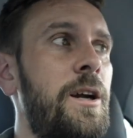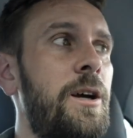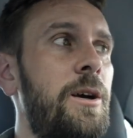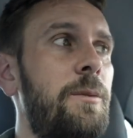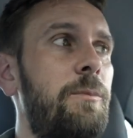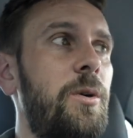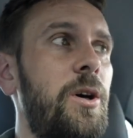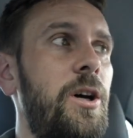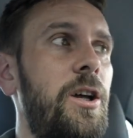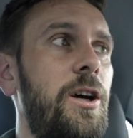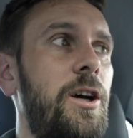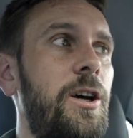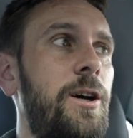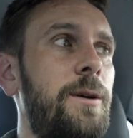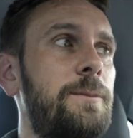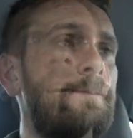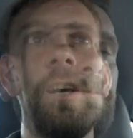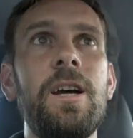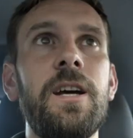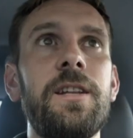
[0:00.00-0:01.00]

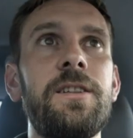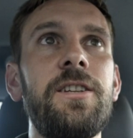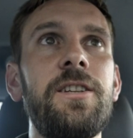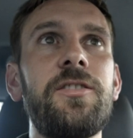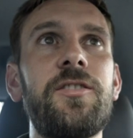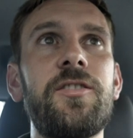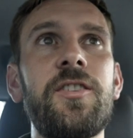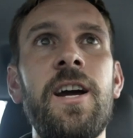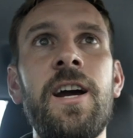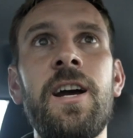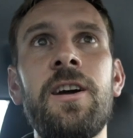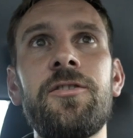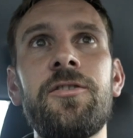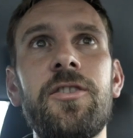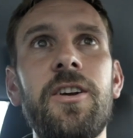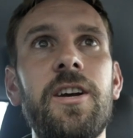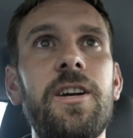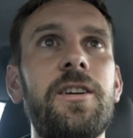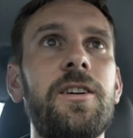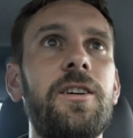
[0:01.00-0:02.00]
But these towns
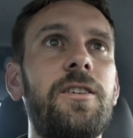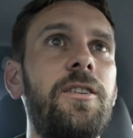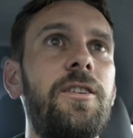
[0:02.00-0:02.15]
like